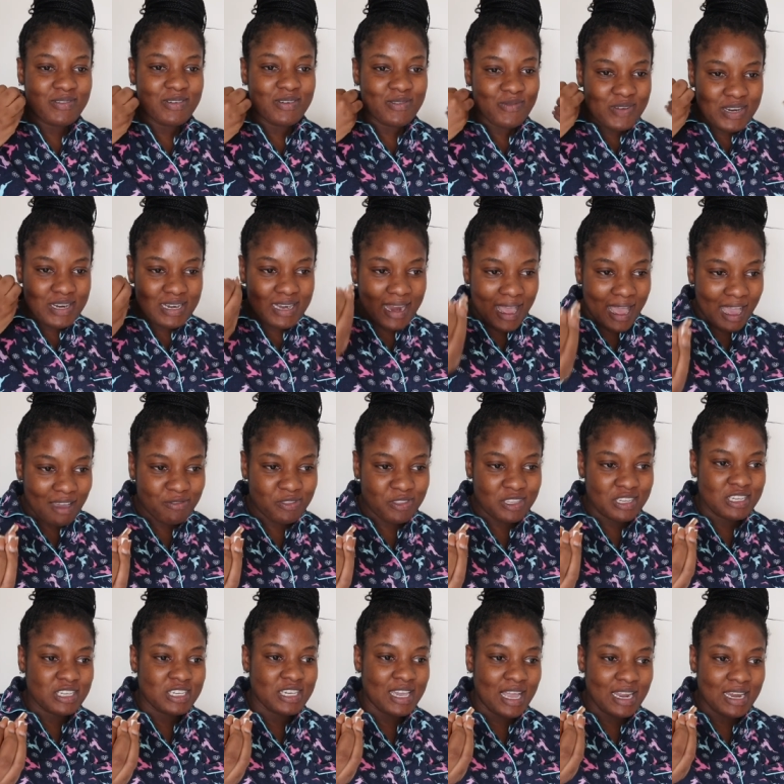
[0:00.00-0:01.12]
We loved
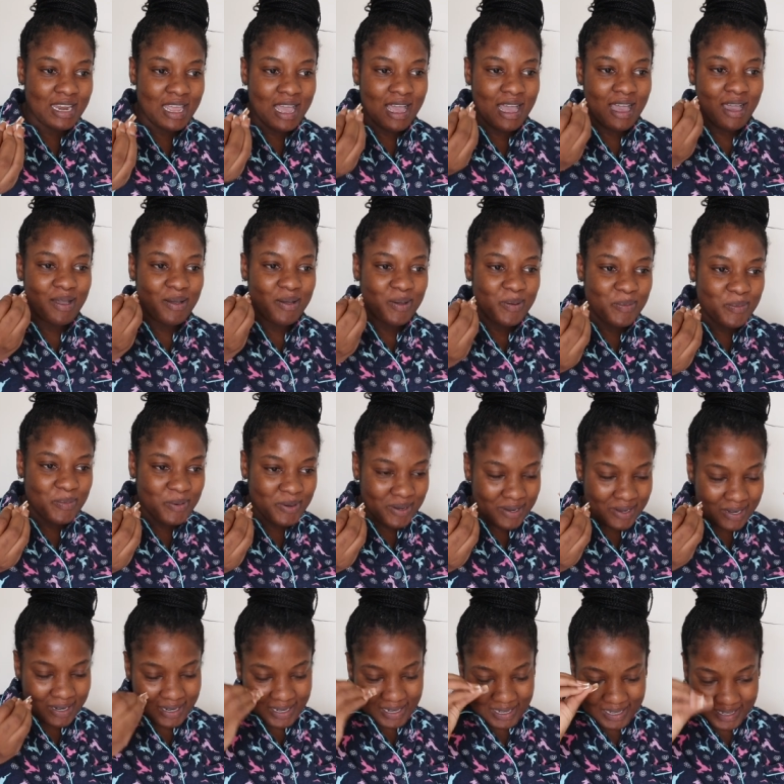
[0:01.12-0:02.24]
each other,
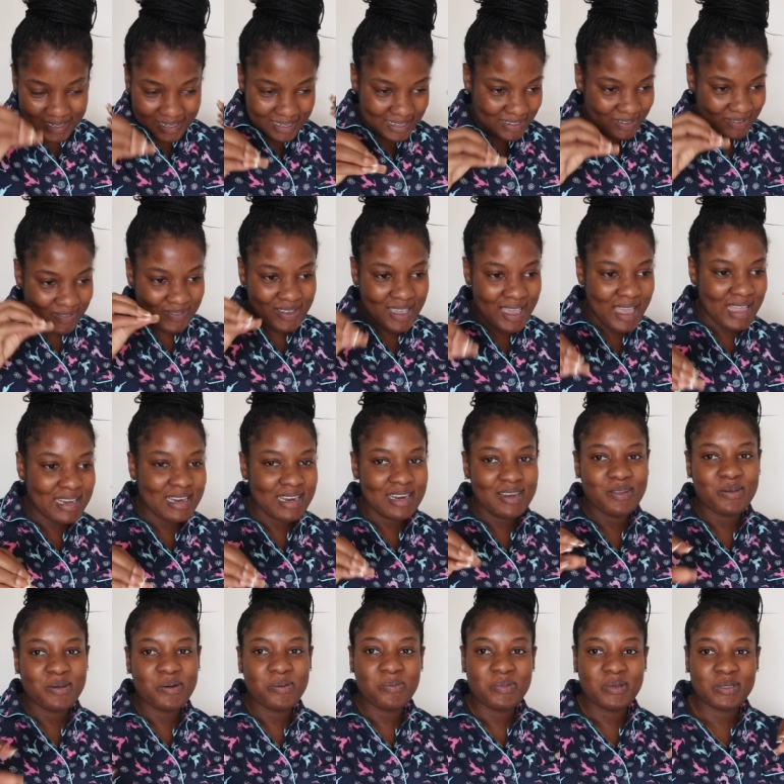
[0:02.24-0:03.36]
but we had a
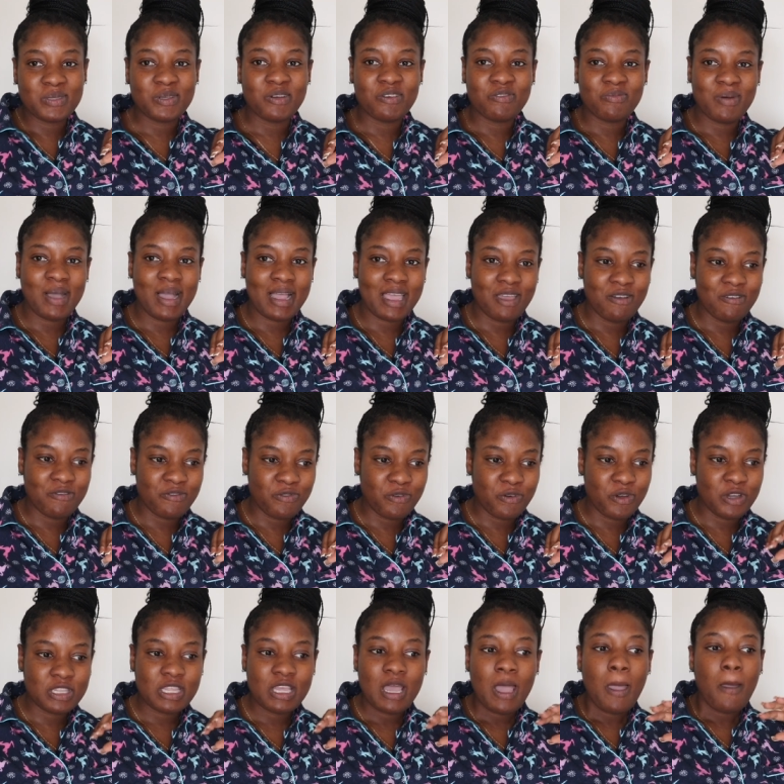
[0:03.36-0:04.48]
little bit of back and
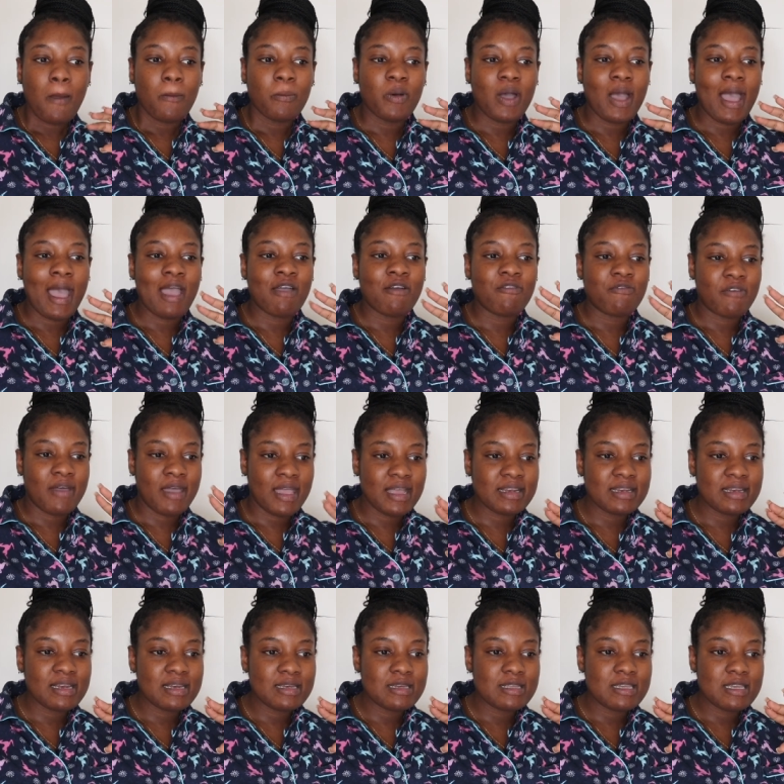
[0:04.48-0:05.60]
forth. But I
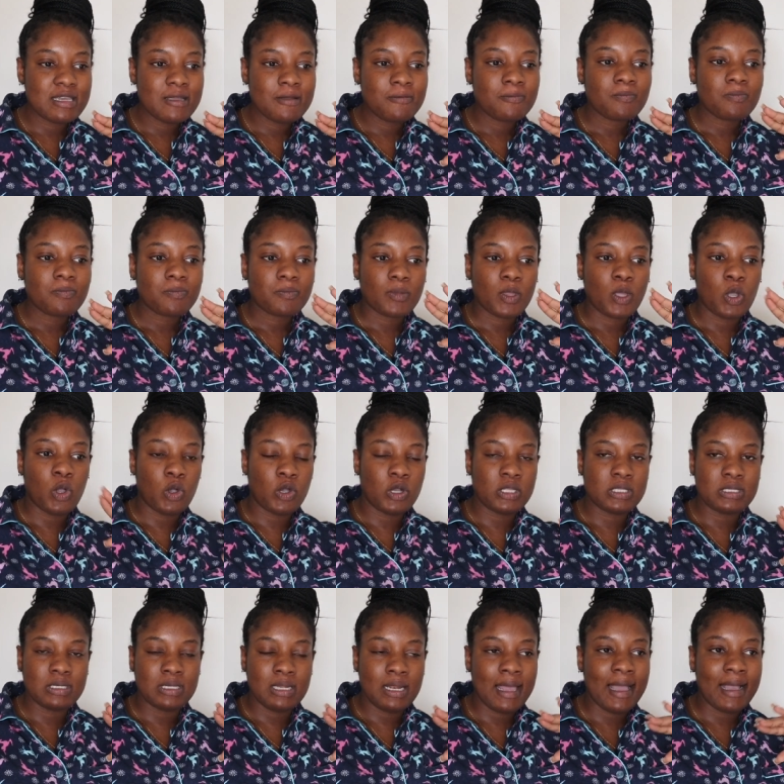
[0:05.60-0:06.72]
finally
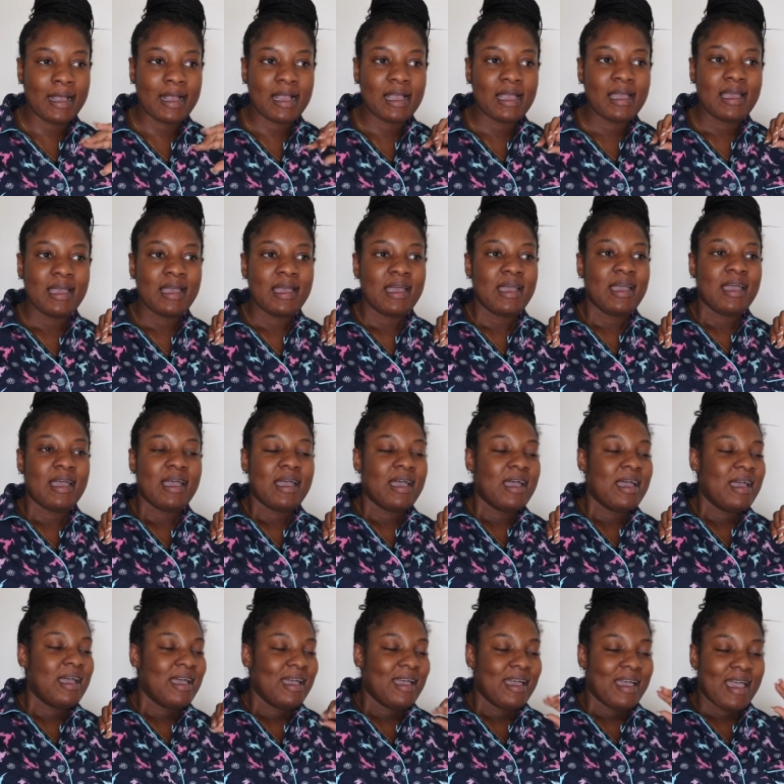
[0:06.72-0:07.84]
got it. Like,
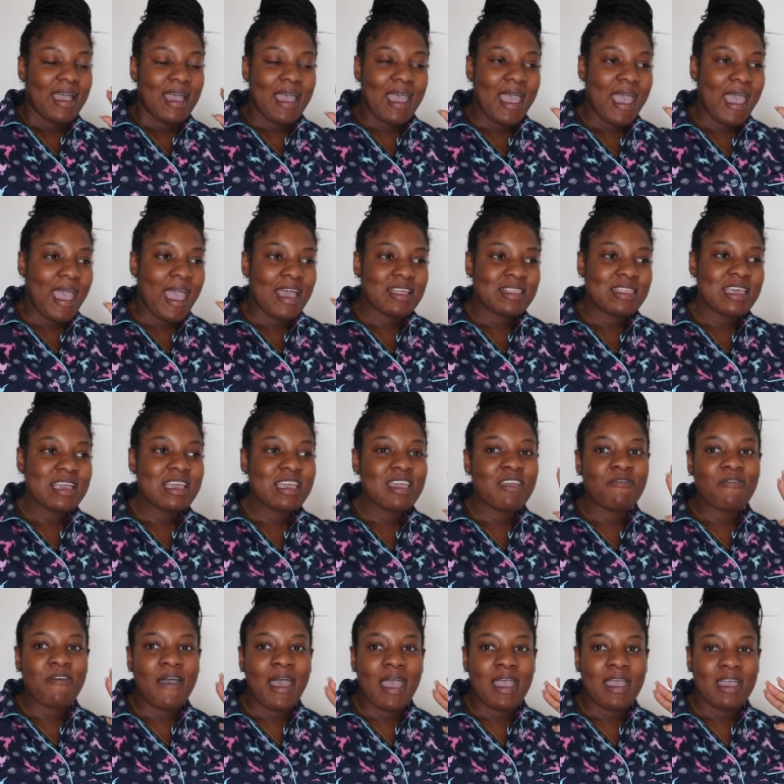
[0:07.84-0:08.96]
I think
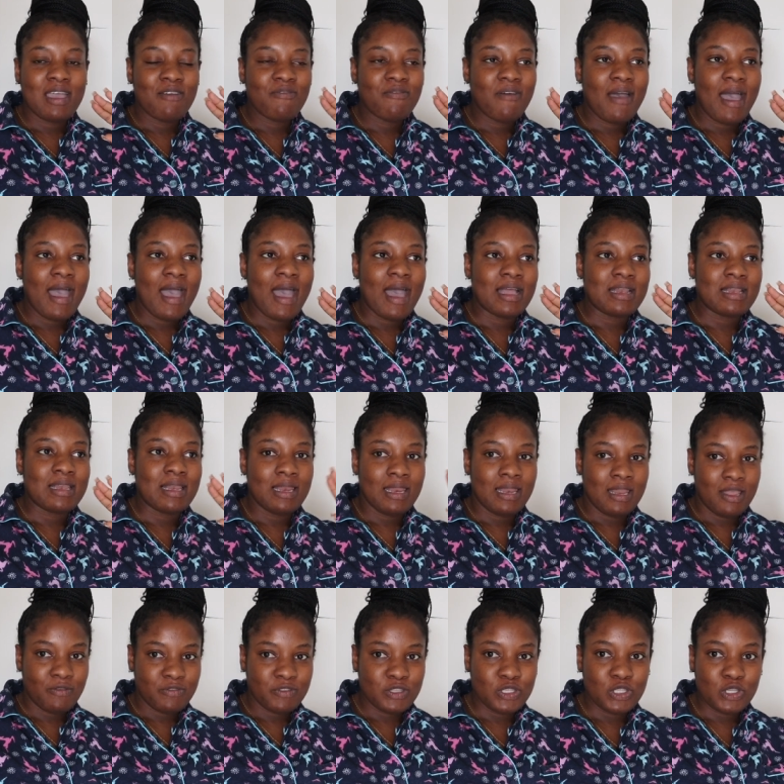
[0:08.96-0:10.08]
if I had
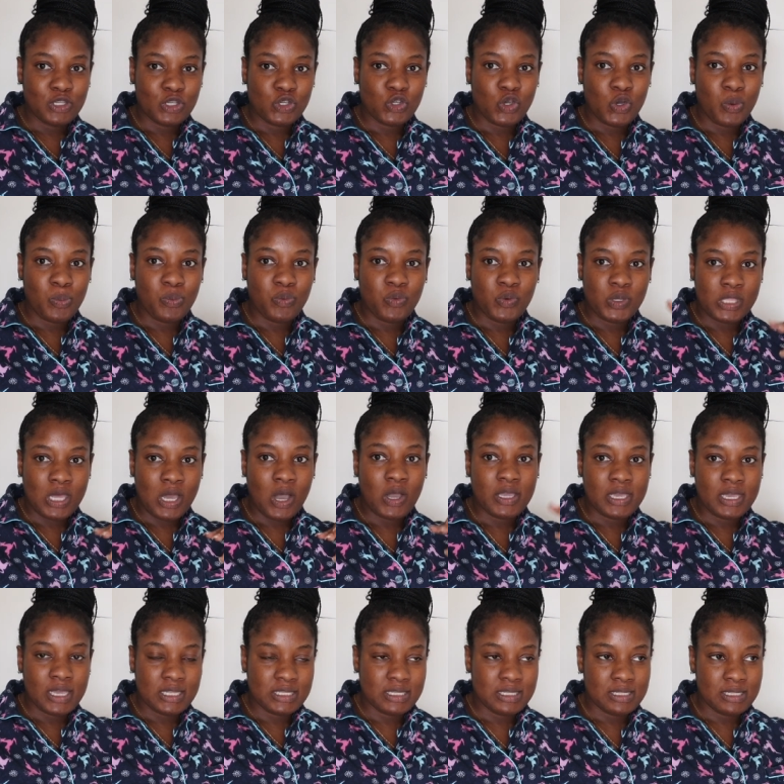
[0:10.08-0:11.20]
left the shop without
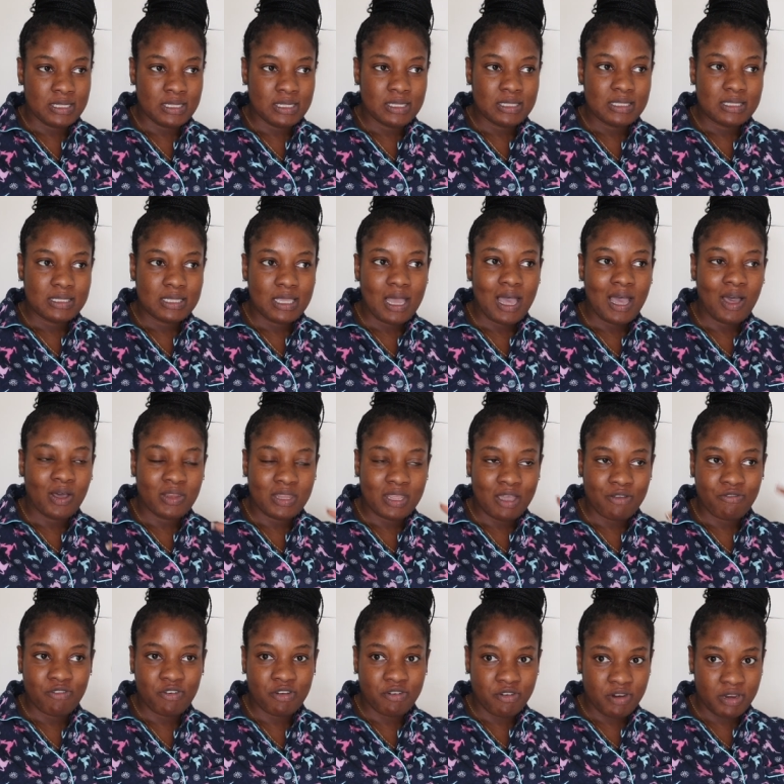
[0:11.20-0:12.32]
getting it, I would
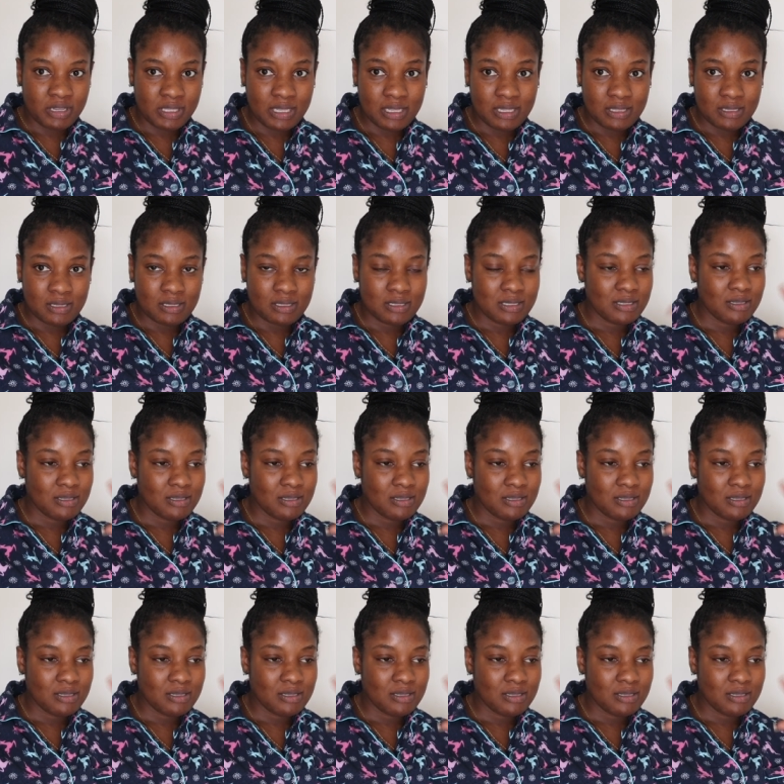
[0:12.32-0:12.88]
have regretted it,